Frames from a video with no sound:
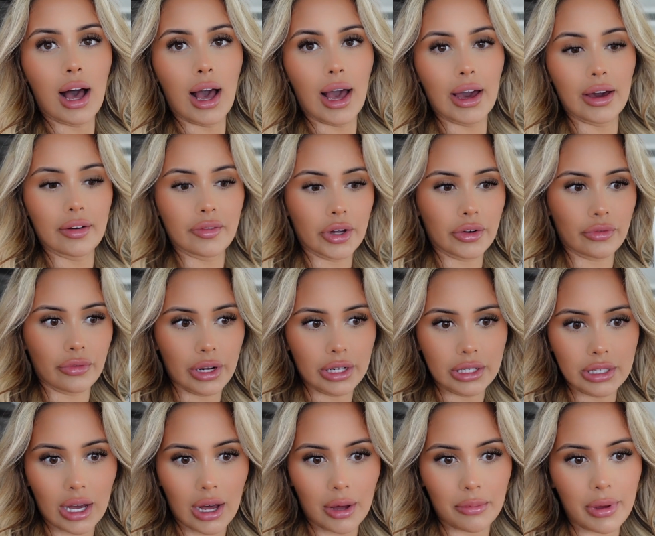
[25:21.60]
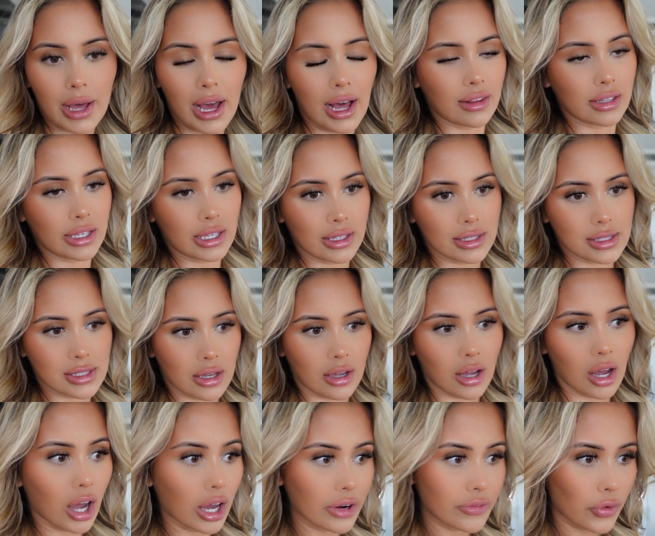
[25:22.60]
I've written up Ali's
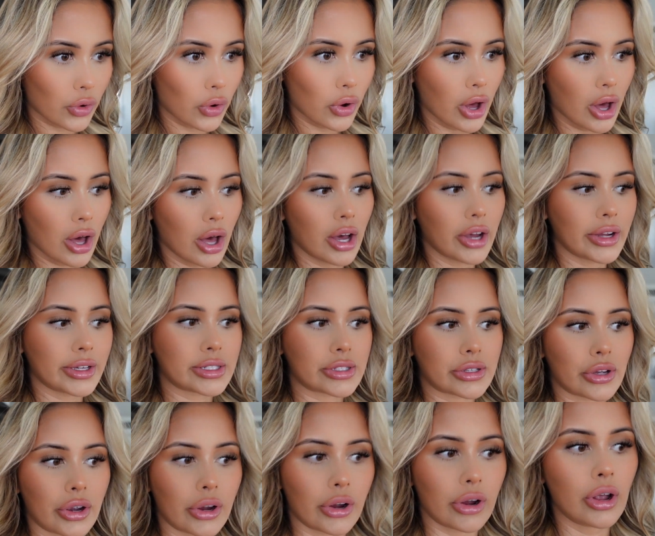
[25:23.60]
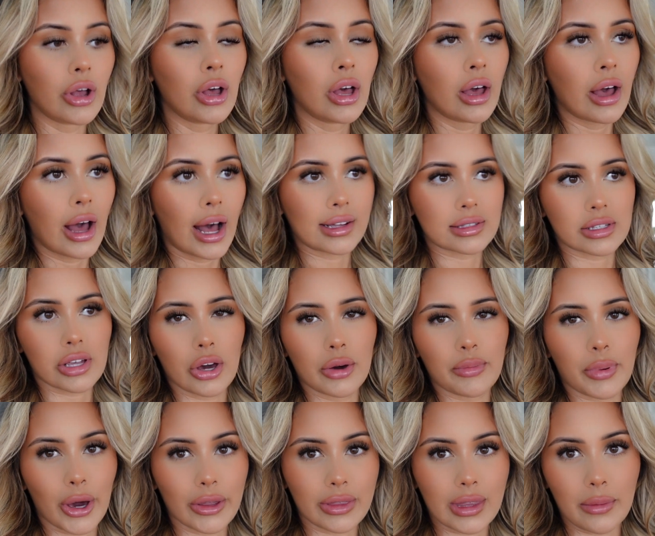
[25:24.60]
card for her. So as her
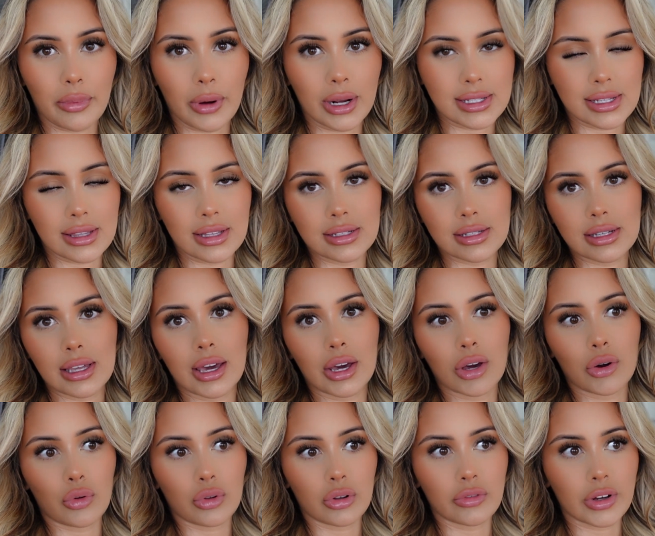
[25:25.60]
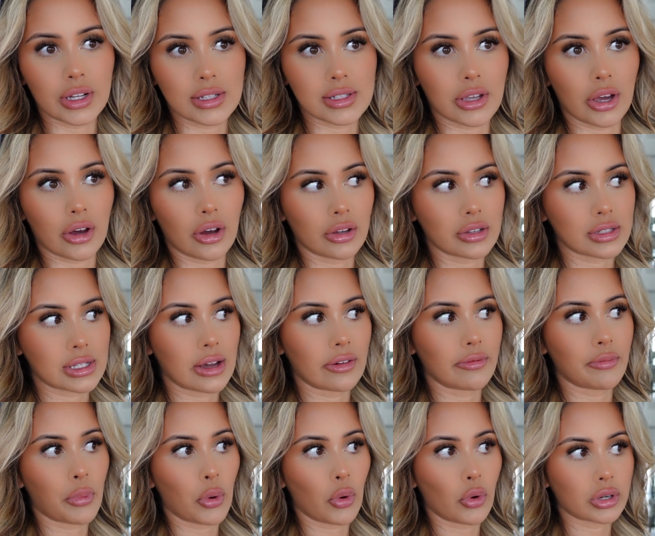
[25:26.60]
birthday present this year, all of us girls
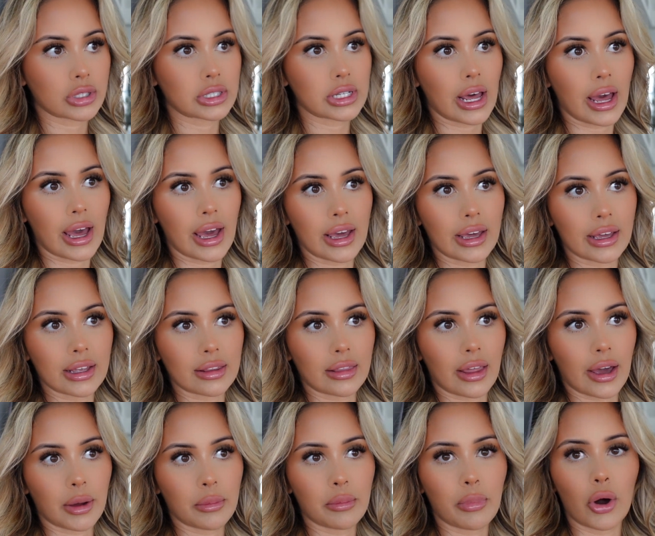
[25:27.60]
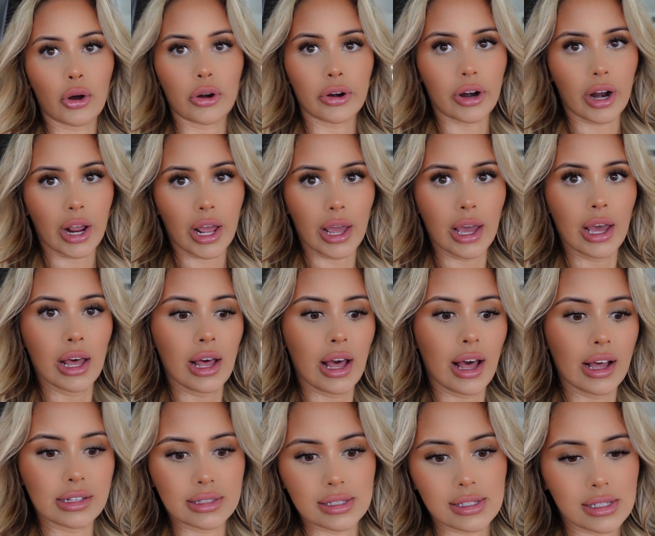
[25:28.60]
have booked a like pottery
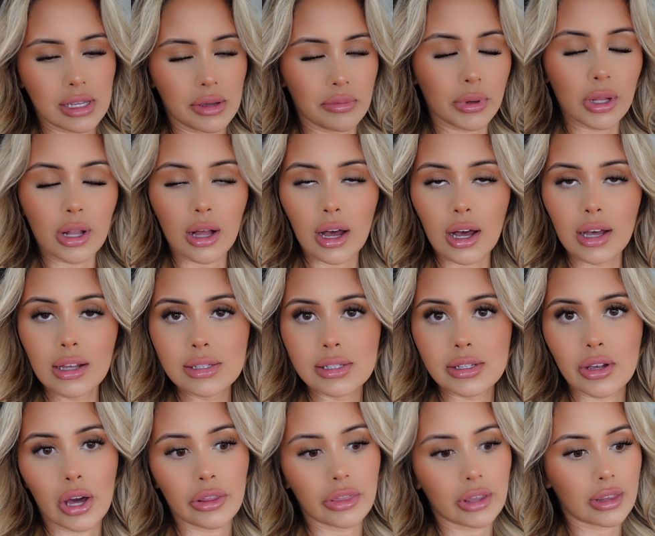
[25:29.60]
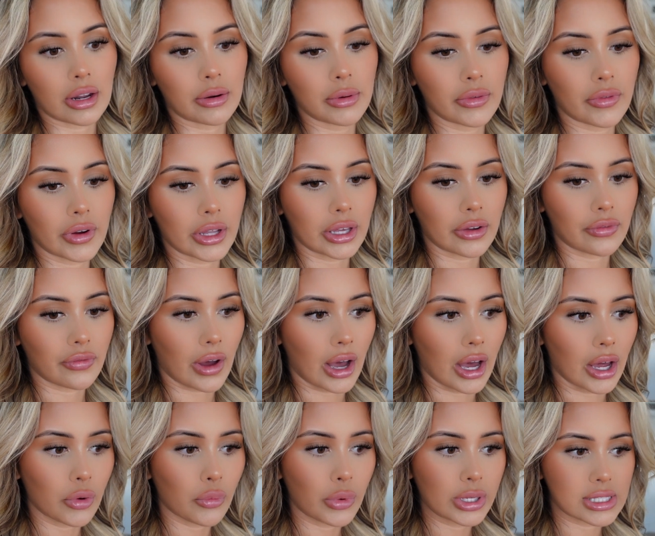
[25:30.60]
and sip class. So I think that'll be really
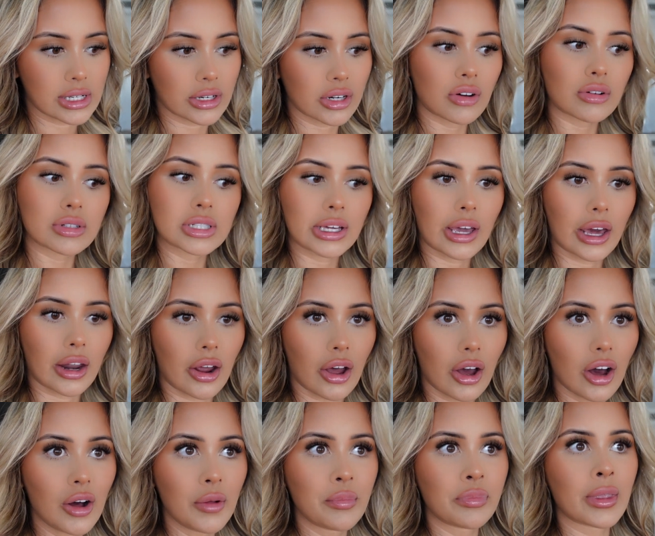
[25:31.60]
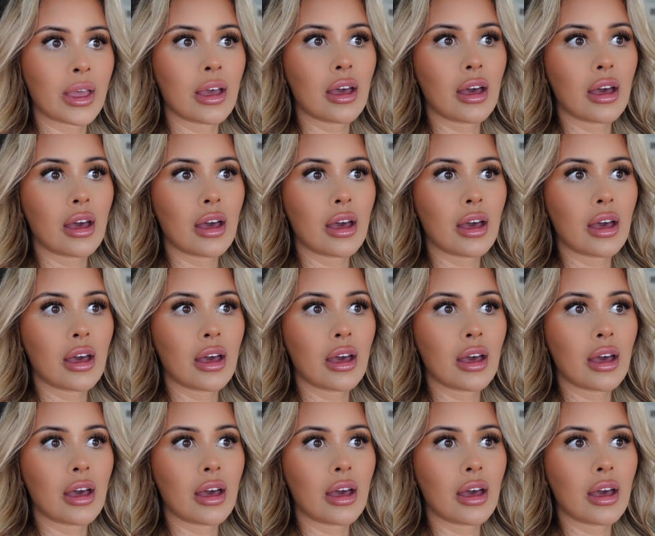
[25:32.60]
fun. We didn't know what to get her.